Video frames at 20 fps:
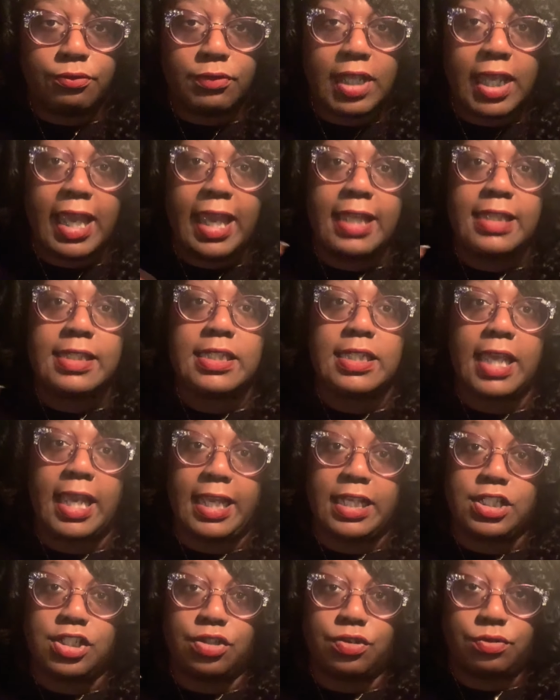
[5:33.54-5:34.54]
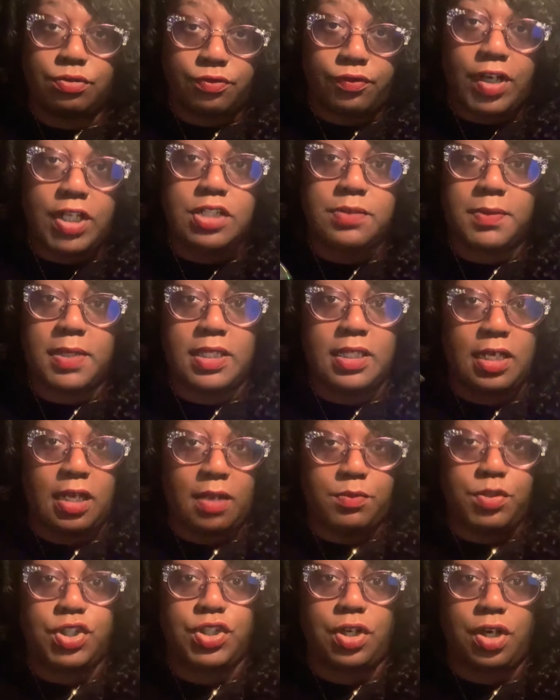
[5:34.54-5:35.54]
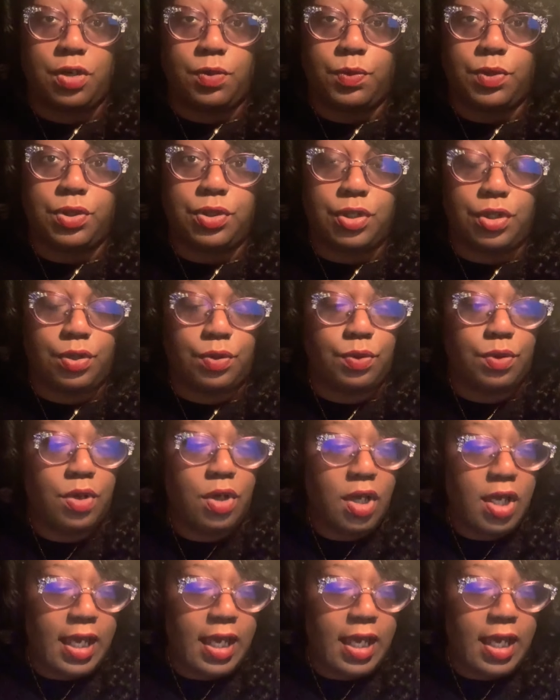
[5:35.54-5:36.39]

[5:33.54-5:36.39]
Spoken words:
anti-aging regimen that I'm sharing with you.